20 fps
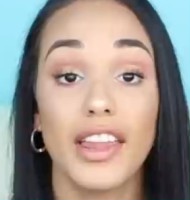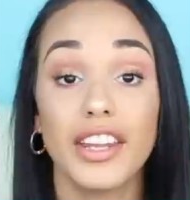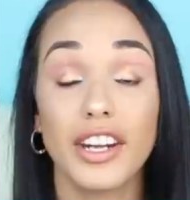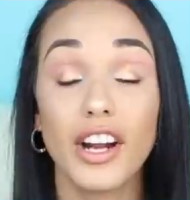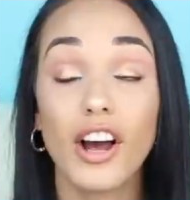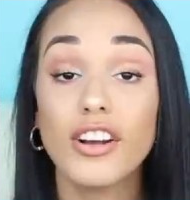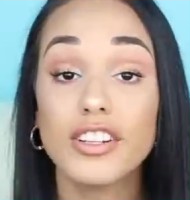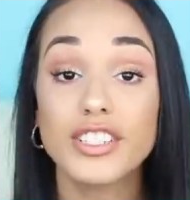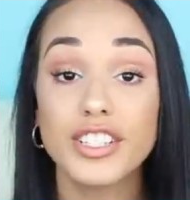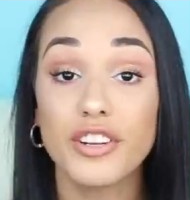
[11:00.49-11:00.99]
And then
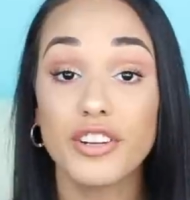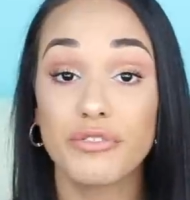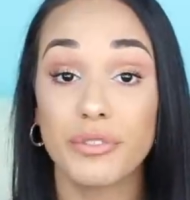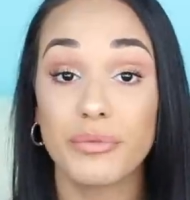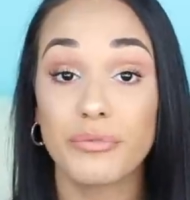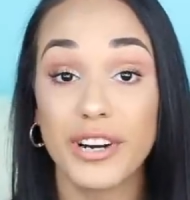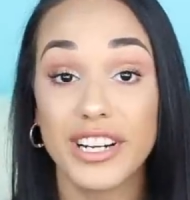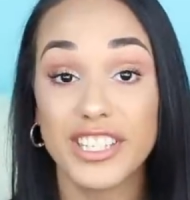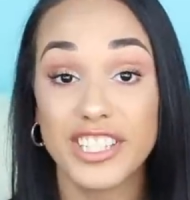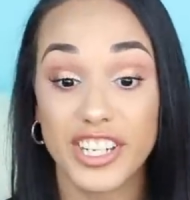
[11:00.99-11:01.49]
also
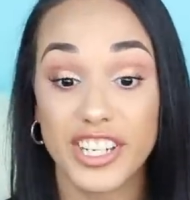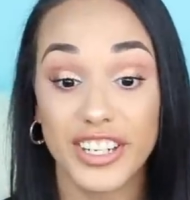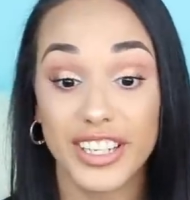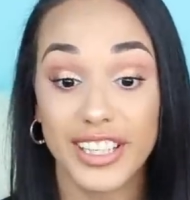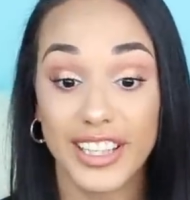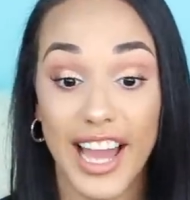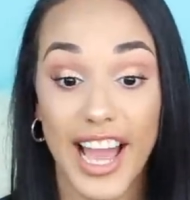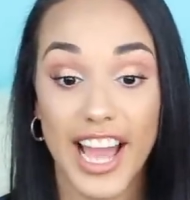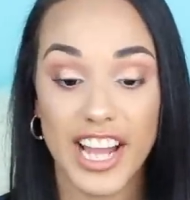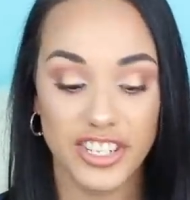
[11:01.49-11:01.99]
from Red
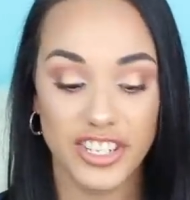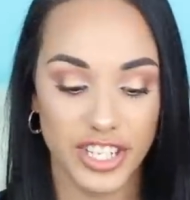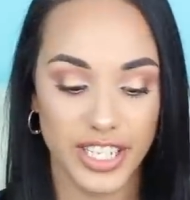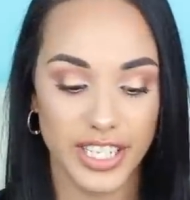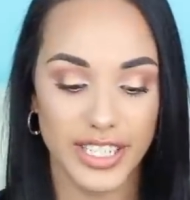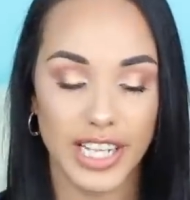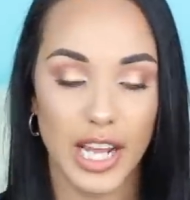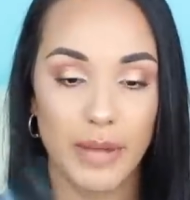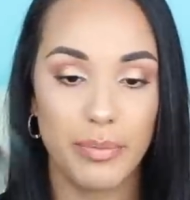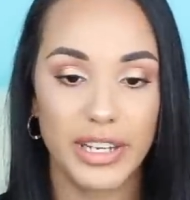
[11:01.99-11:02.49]
Cherry
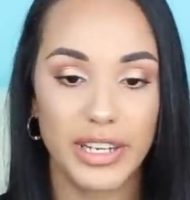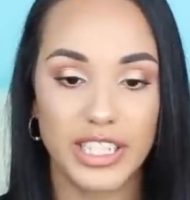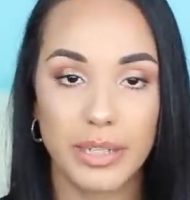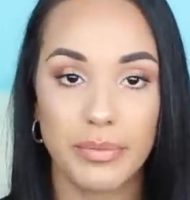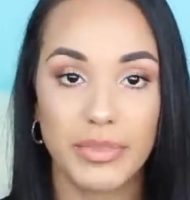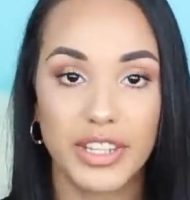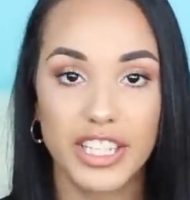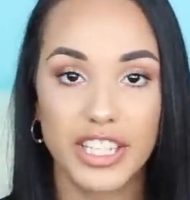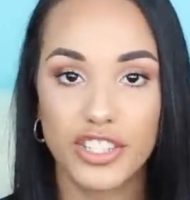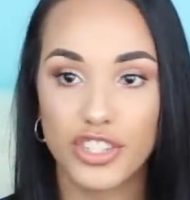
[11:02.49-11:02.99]
Lashes, I picked
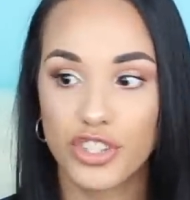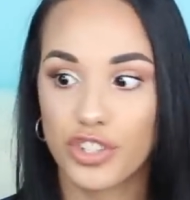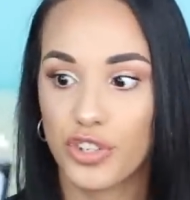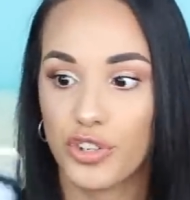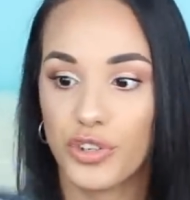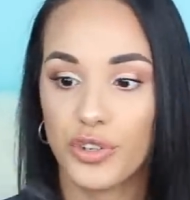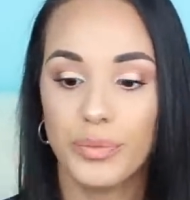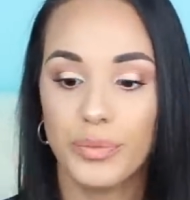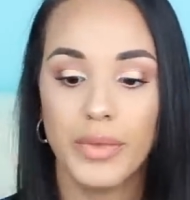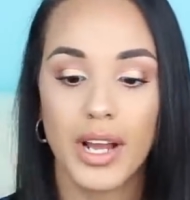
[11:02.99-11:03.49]
up these
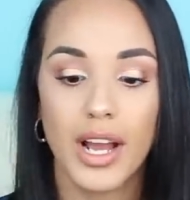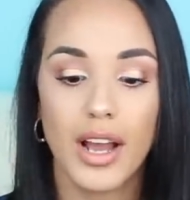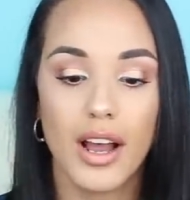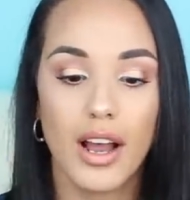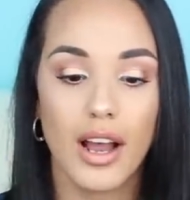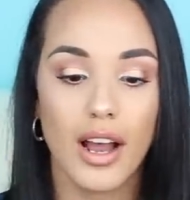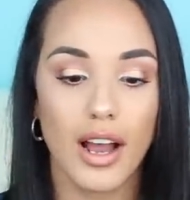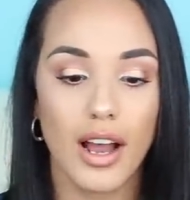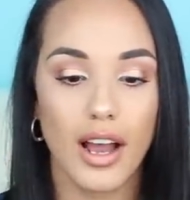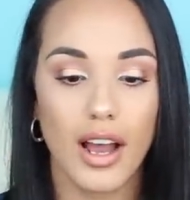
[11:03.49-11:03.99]
two.
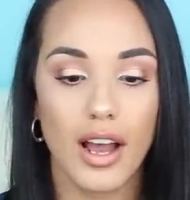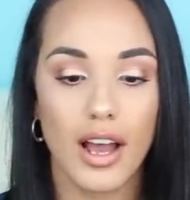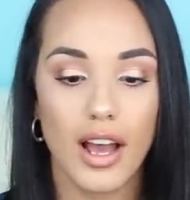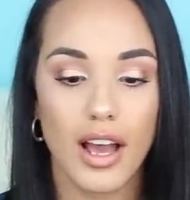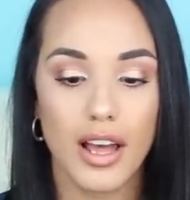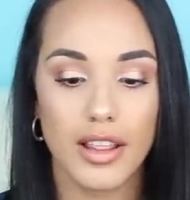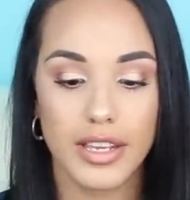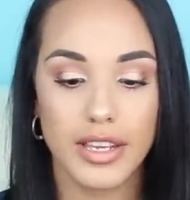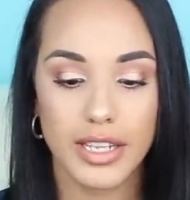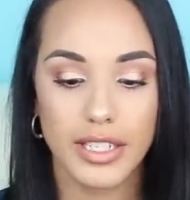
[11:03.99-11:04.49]

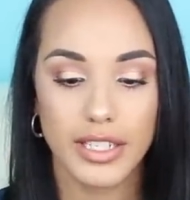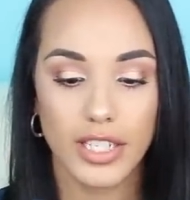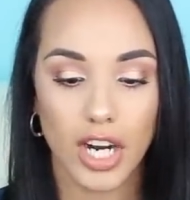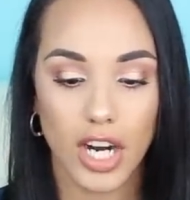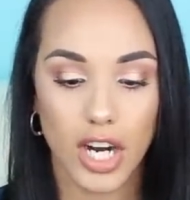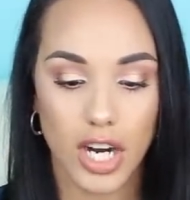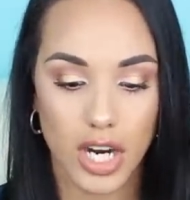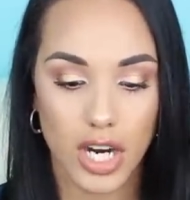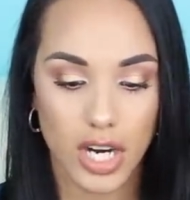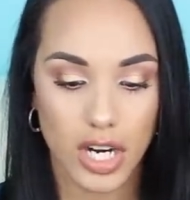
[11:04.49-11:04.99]
These
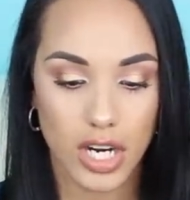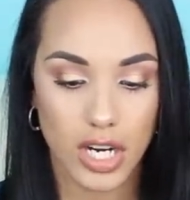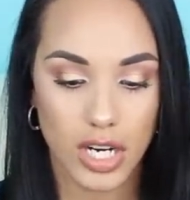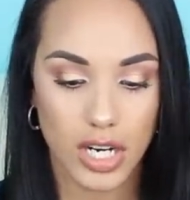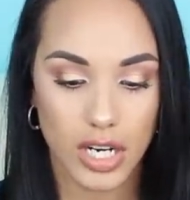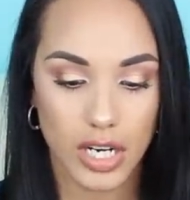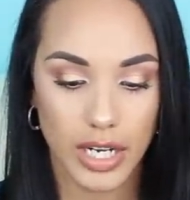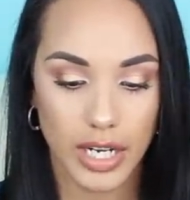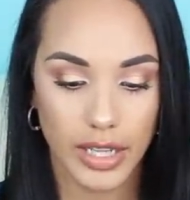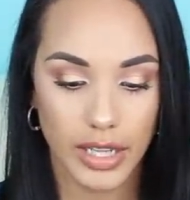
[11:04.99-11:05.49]

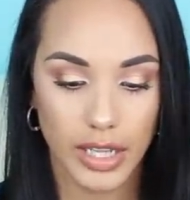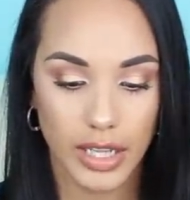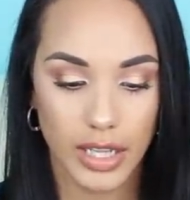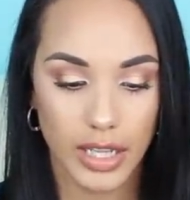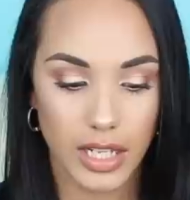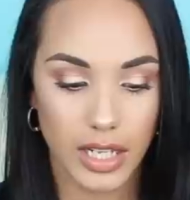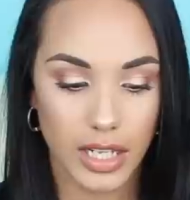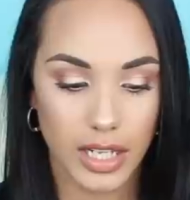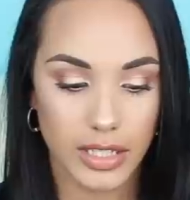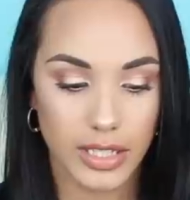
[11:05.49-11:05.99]
are
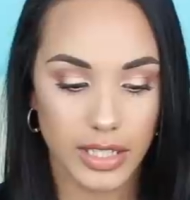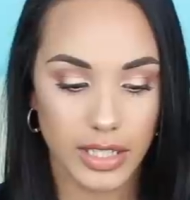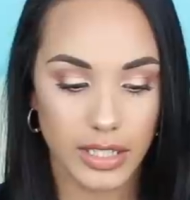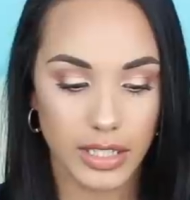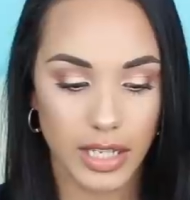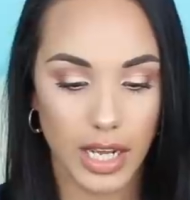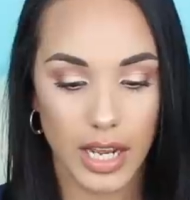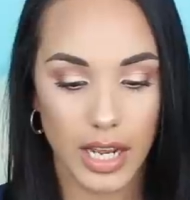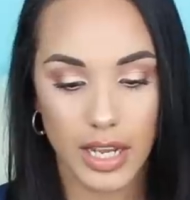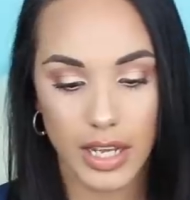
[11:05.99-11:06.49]
in the
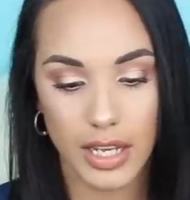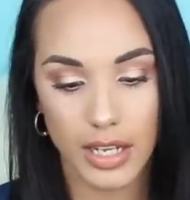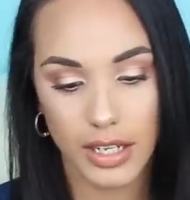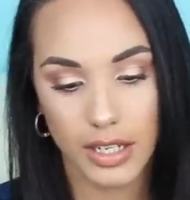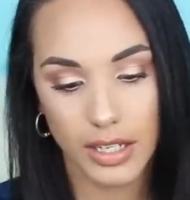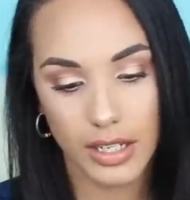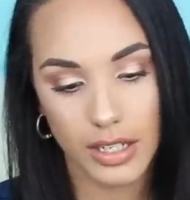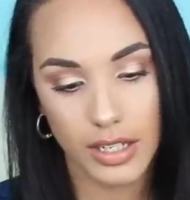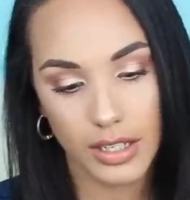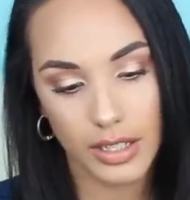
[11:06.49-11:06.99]

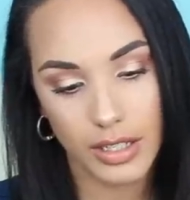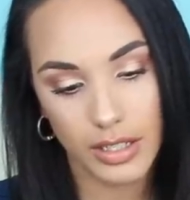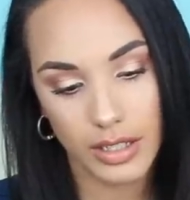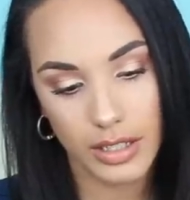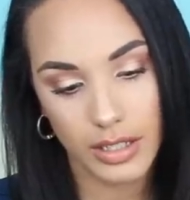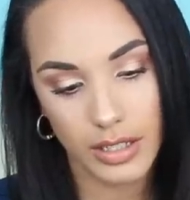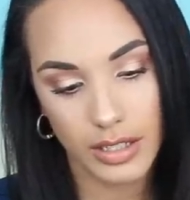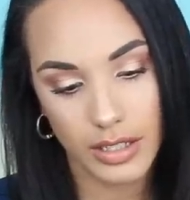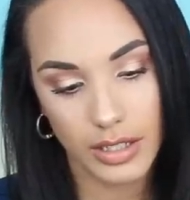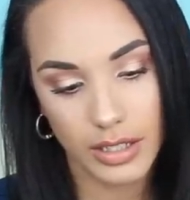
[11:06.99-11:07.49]

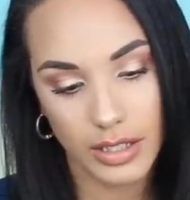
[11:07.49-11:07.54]
style,